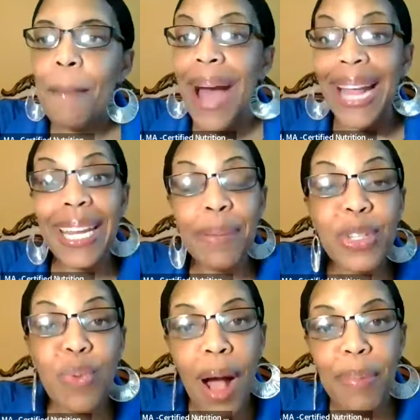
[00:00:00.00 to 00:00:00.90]
My
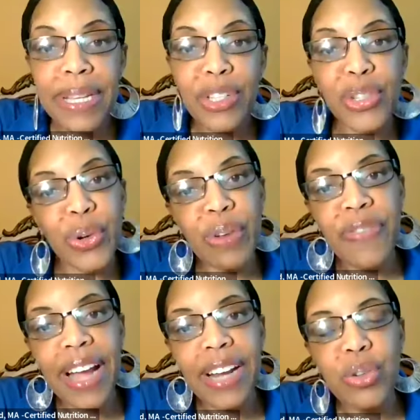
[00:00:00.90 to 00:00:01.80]
name is Robin,
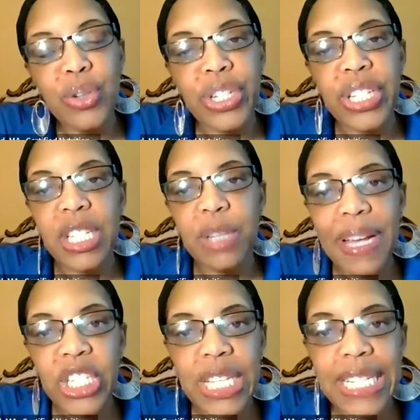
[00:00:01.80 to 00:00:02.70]
certified nutrition
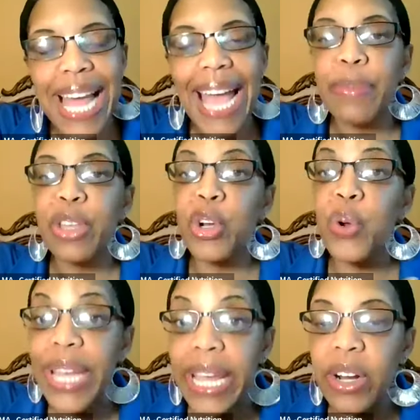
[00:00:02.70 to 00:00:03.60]
specialist. I am the
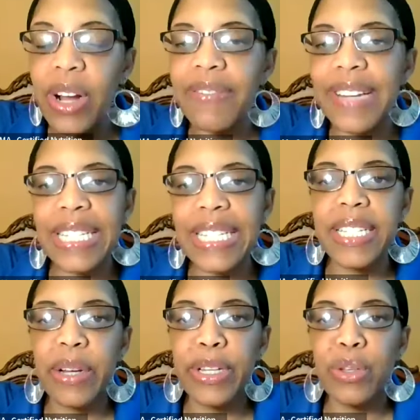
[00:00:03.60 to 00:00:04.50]
creator of
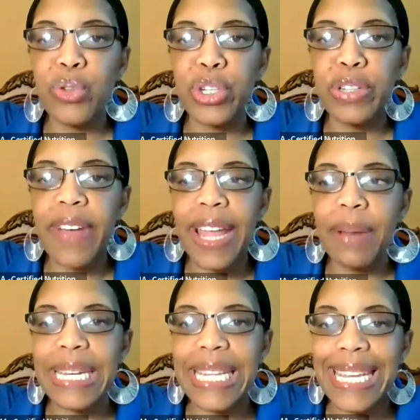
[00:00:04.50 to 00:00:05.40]
Necessary Nutrition
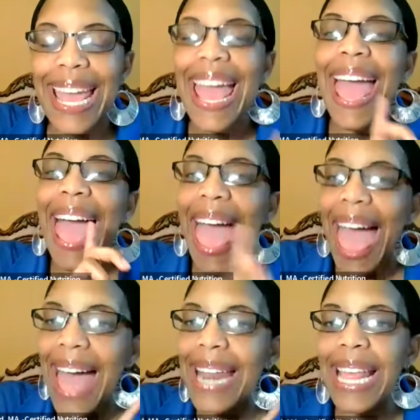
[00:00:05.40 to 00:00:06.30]
Vitamin D
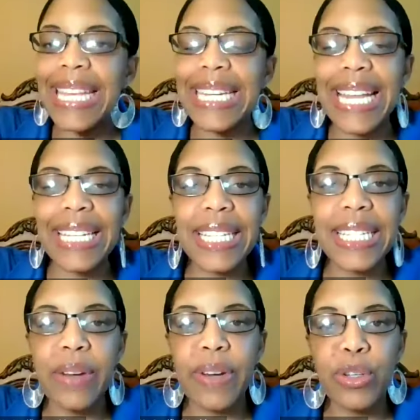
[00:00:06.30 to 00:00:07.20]
and the
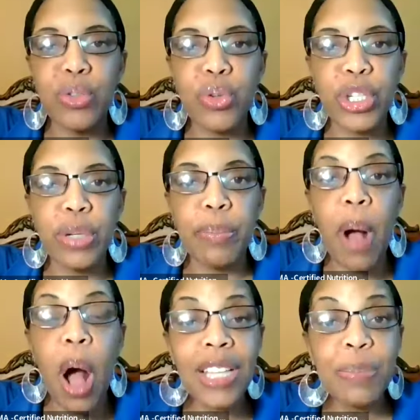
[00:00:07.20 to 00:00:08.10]
necessary
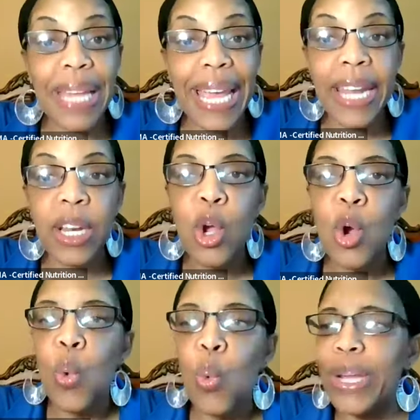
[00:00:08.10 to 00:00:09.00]
nutrition pause plan,
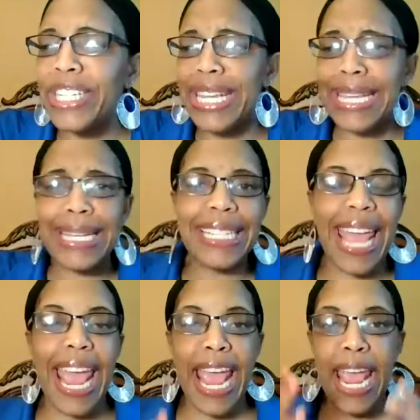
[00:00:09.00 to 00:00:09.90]
which
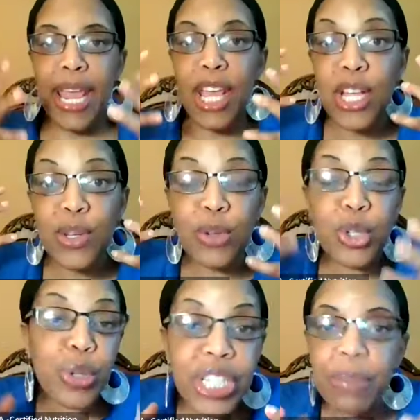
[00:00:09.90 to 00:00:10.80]
is a
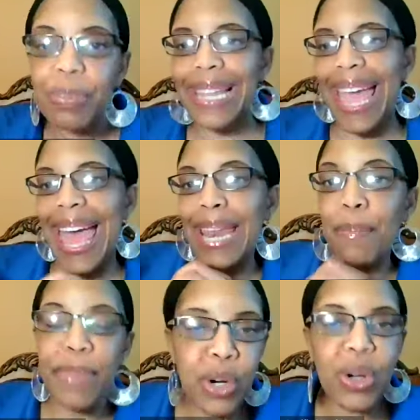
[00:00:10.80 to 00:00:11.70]
nutrition
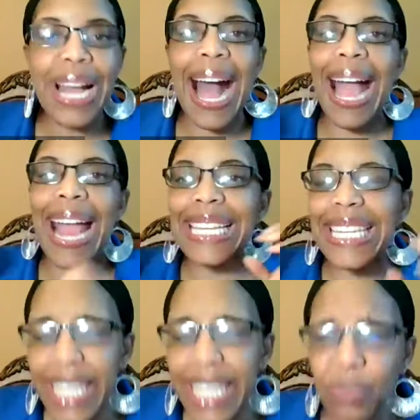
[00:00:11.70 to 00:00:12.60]
plan, meal guide,
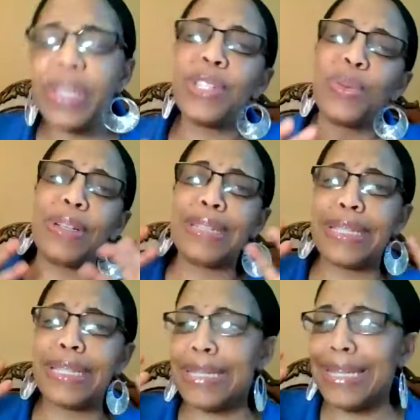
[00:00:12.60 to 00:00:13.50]
key
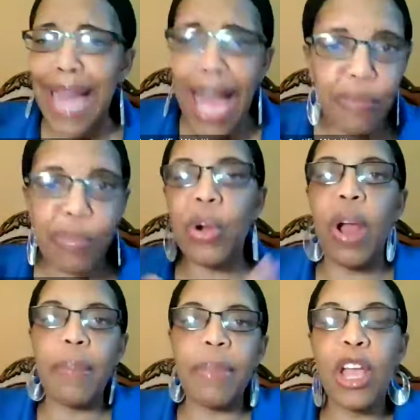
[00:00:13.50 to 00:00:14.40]
resources, live
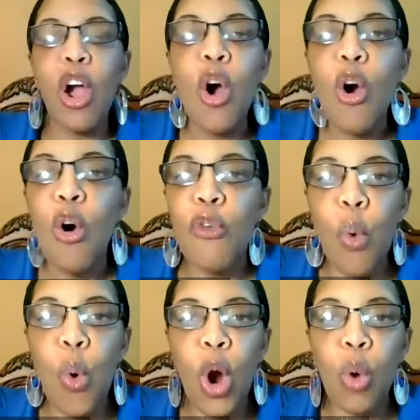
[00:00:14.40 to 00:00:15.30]
programming
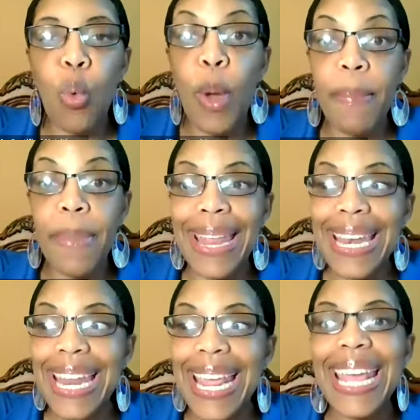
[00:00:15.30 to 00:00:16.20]
for
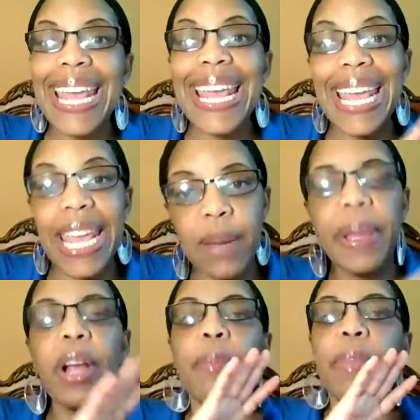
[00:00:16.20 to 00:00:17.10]
women
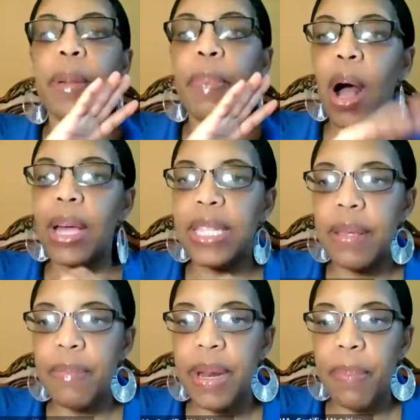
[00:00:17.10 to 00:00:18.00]
in perimenopause
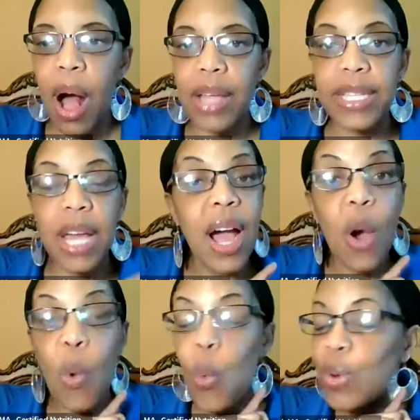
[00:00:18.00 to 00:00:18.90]
and menopause,
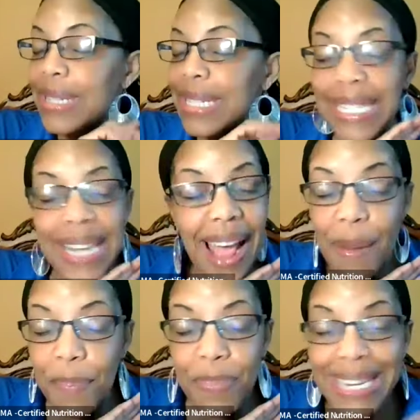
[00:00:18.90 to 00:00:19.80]

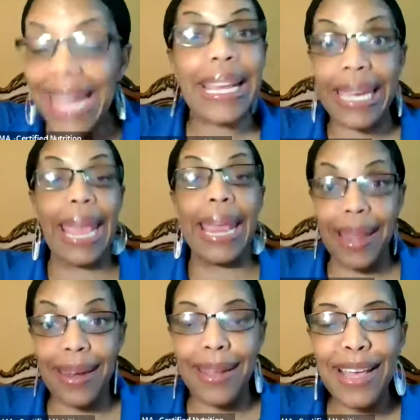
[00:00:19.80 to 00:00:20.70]

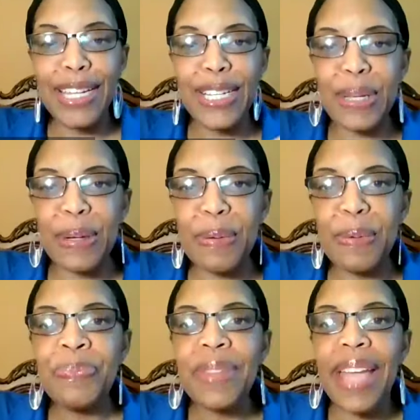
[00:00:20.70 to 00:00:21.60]
dedicated
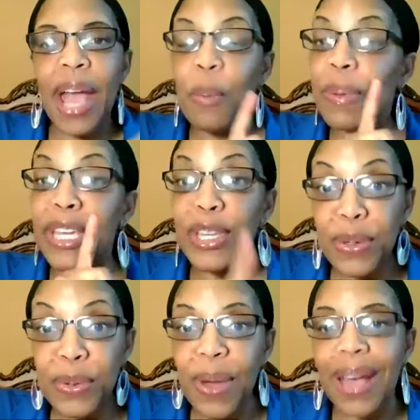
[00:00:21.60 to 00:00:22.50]
to helping
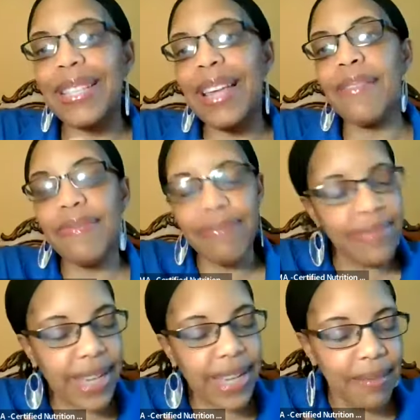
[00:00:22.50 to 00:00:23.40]
you, as I've
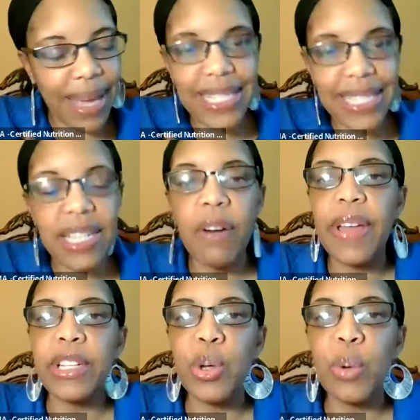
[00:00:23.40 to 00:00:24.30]
done
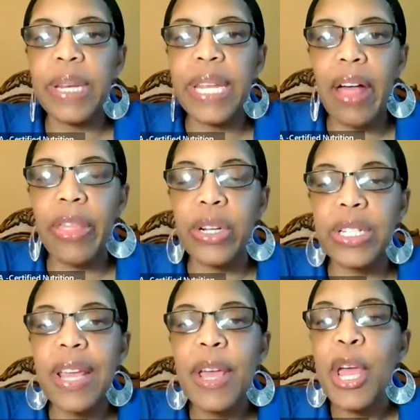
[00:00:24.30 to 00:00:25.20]
myself and so many
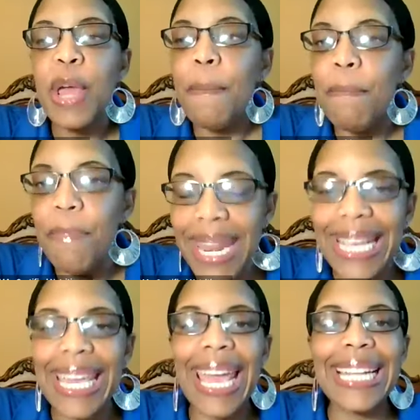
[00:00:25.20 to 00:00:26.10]
others,
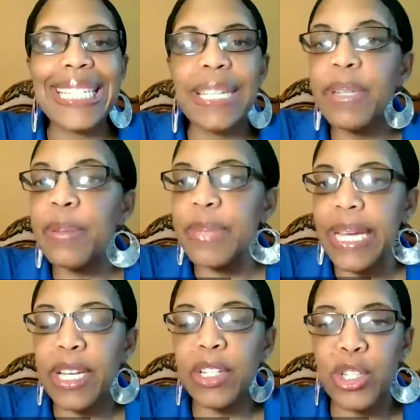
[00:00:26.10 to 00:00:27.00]
mitigate
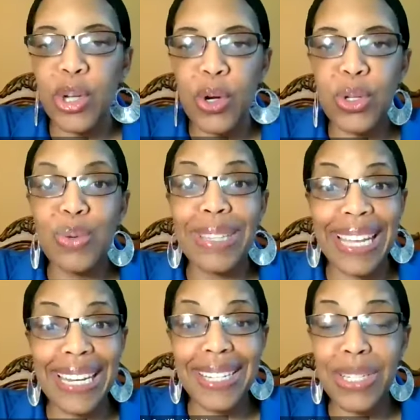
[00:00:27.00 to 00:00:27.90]
symptoms and concerns
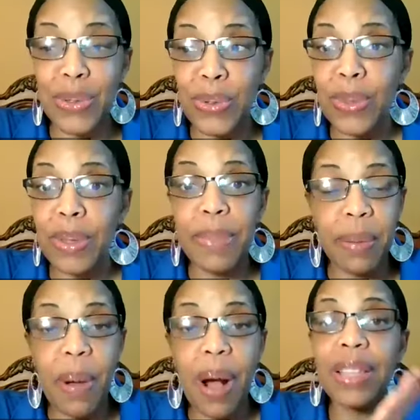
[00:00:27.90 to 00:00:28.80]
related to the
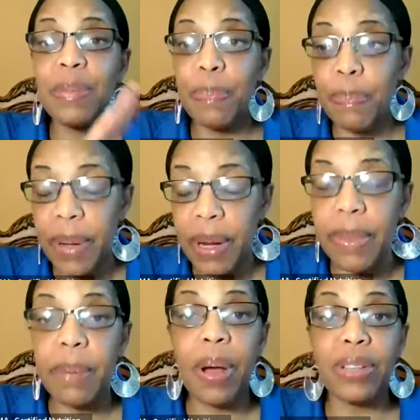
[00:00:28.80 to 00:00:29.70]
menopause,
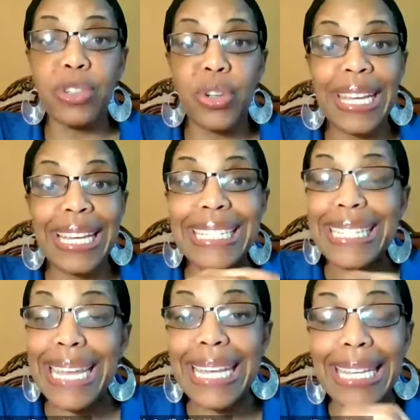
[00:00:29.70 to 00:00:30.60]
perimenopause journey,
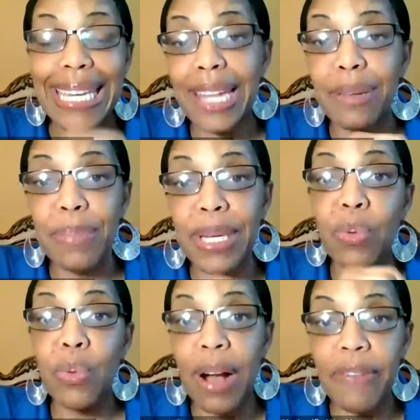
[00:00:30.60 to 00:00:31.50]
because it can
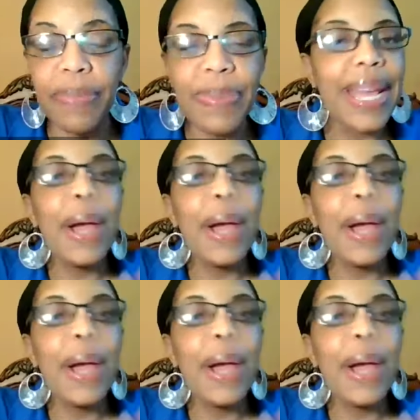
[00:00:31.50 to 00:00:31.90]
be rough.